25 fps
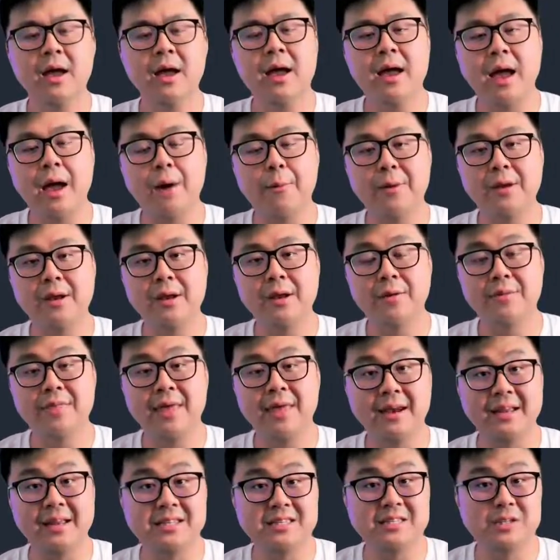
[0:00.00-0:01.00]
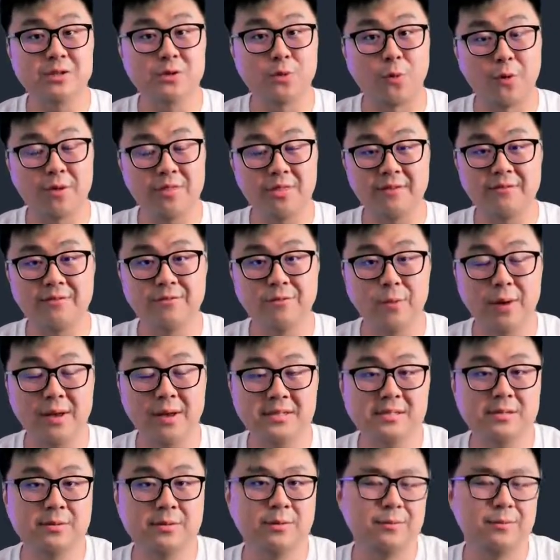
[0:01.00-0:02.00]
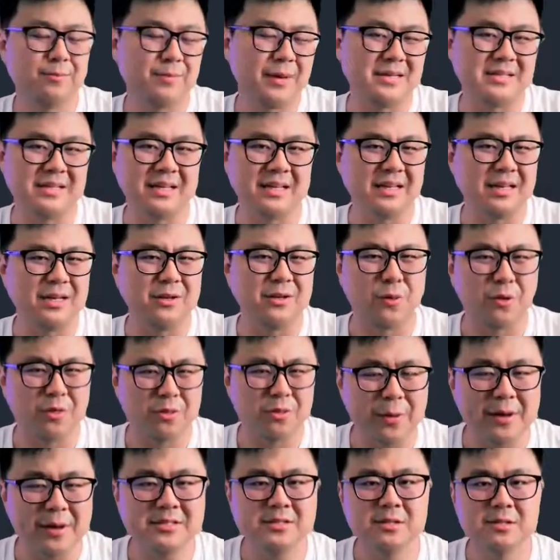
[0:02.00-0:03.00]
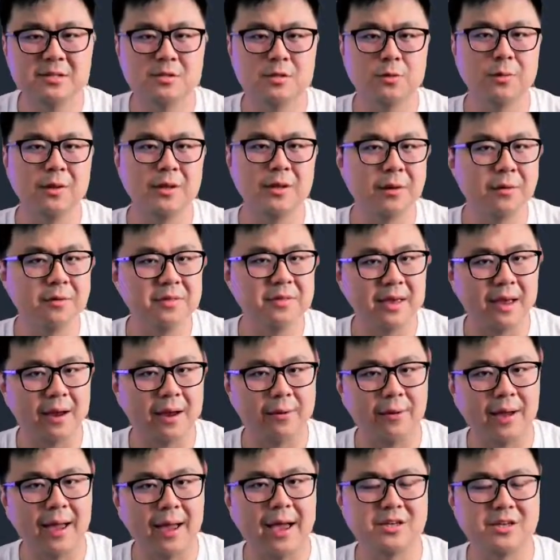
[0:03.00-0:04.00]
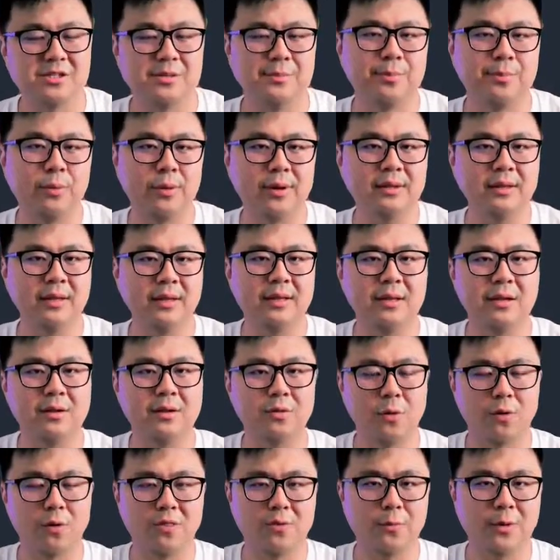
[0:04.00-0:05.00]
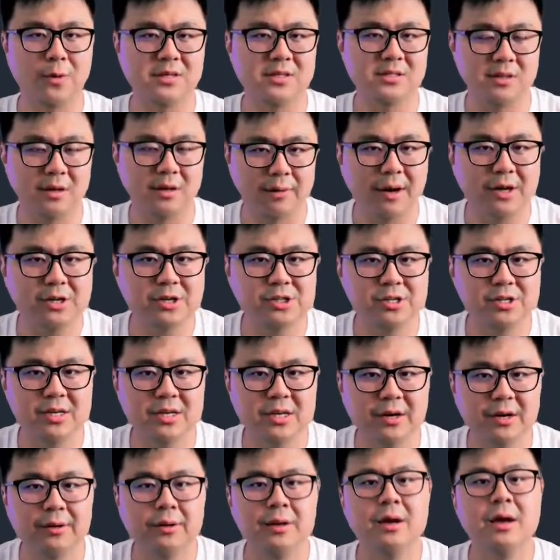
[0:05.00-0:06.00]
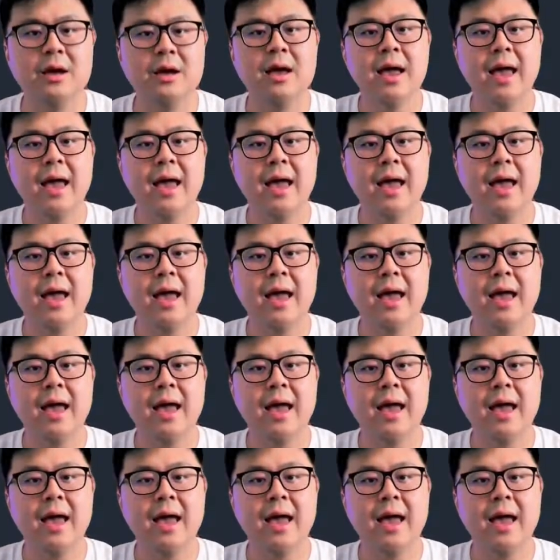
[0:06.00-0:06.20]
And we know that it's north of west, basically northwest. So we know the arrow has to point in the northwest direction here.